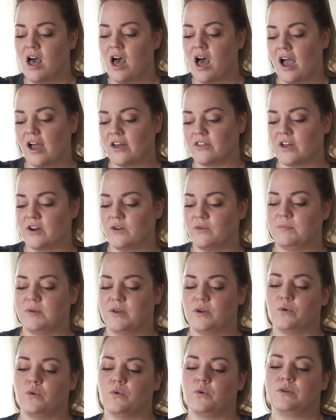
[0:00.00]
I thought it would
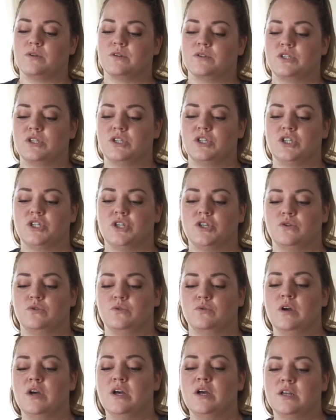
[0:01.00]
be cool to
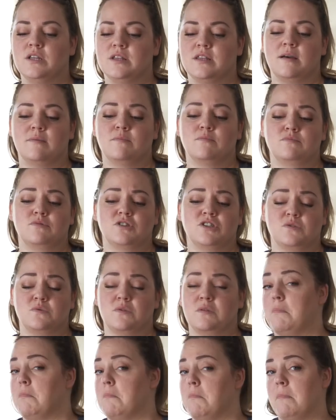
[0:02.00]
do them just
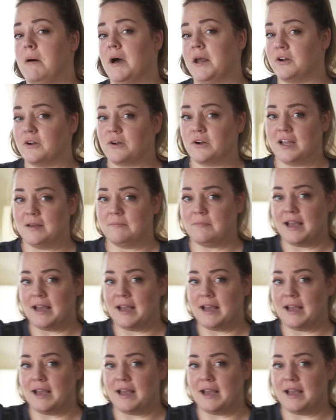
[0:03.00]
with buttercream